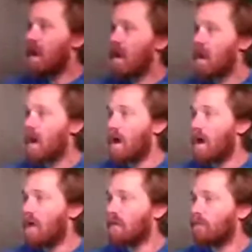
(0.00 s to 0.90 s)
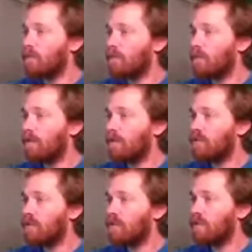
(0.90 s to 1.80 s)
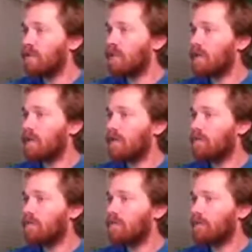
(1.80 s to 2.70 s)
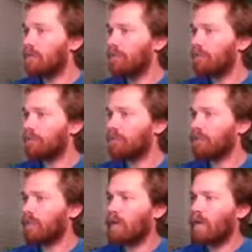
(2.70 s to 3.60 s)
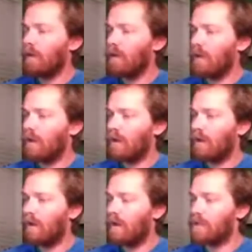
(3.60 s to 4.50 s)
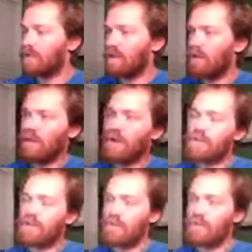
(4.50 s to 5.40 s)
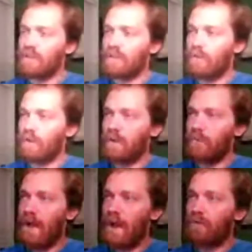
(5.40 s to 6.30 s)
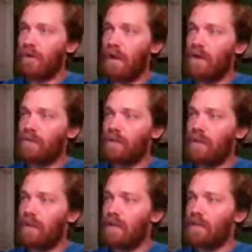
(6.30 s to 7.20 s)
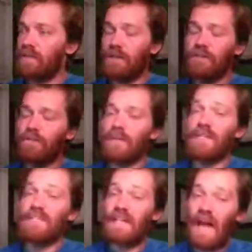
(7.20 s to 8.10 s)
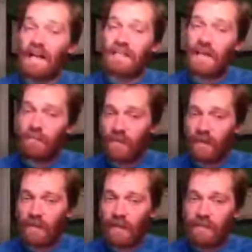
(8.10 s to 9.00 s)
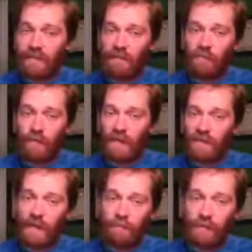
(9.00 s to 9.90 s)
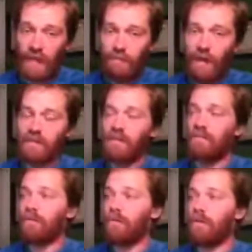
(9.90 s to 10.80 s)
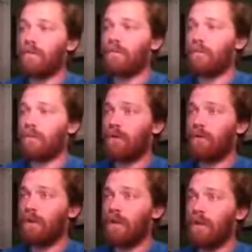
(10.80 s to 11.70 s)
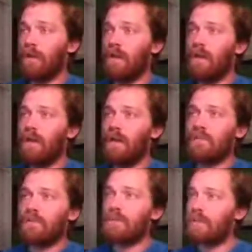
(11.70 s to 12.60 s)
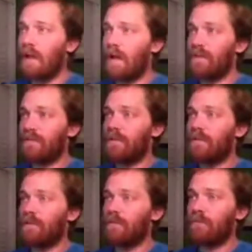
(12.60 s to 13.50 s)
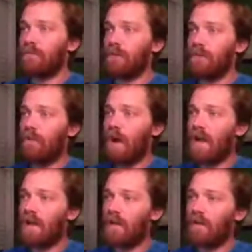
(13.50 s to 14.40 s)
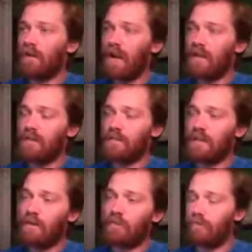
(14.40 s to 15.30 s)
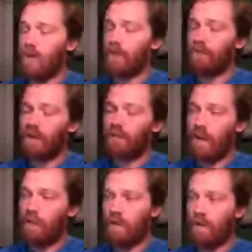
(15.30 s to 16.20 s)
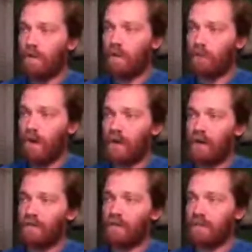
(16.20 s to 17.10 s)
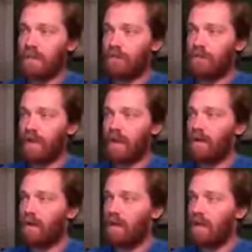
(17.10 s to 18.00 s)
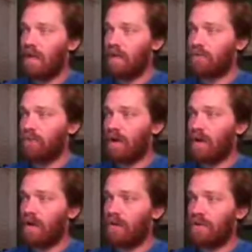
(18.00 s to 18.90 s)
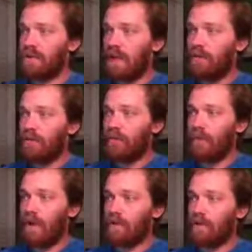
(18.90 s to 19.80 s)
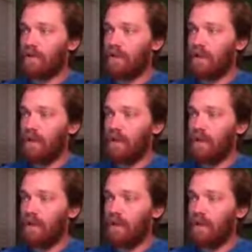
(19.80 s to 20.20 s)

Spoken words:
And then we should be able to just hit enter. And it's going to launch Solution Explorer in the background. It's going to do the exact same thing that it did when we hit that play button from the GUI. It's just got this little different UI here, and instead of popping up that window and writing all the stuff there, it's writing all the same information